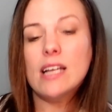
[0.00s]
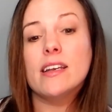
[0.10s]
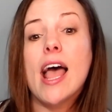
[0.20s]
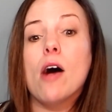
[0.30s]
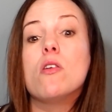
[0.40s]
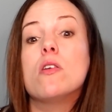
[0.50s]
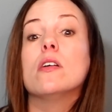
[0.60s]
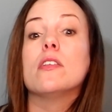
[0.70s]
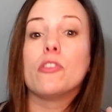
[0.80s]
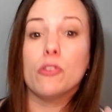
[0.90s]
Now,
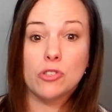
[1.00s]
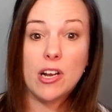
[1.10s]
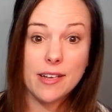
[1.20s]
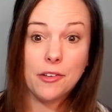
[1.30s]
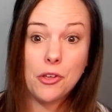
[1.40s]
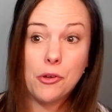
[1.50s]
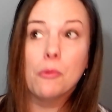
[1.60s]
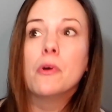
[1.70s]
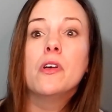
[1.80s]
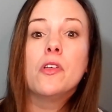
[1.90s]
they'll try to tell you
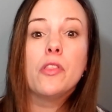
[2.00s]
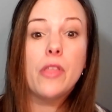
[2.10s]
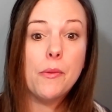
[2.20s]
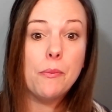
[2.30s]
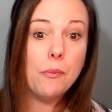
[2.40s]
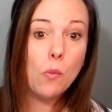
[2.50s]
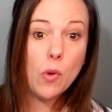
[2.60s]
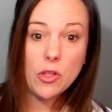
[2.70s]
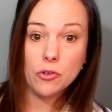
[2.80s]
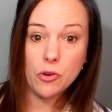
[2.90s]
that
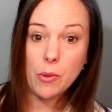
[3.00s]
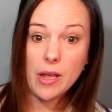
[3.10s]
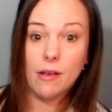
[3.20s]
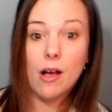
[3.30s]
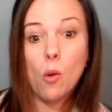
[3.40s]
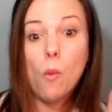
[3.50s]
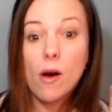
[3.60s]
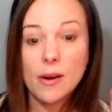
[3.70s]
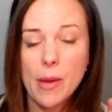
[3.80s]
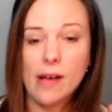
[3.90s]
when you're doing a
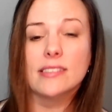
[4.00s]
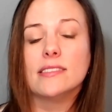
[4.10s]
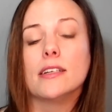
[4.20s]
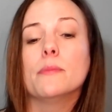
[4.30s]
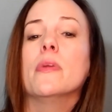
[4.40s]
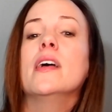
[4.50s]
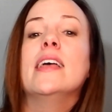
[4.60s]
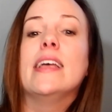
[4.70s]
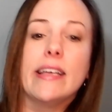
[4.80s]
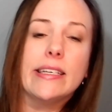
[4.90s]
whataboutism,
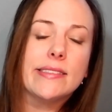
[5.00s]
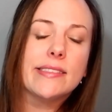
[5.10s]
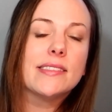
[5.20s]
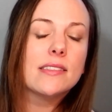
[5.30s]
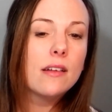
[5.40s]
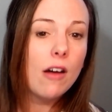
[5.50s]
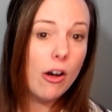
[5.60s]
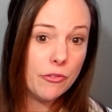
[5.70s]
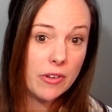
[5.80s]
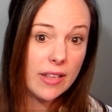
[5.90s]
it's
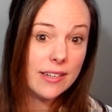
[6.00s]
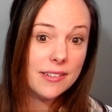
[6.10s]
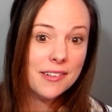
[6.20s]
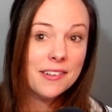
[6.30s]
unrelated.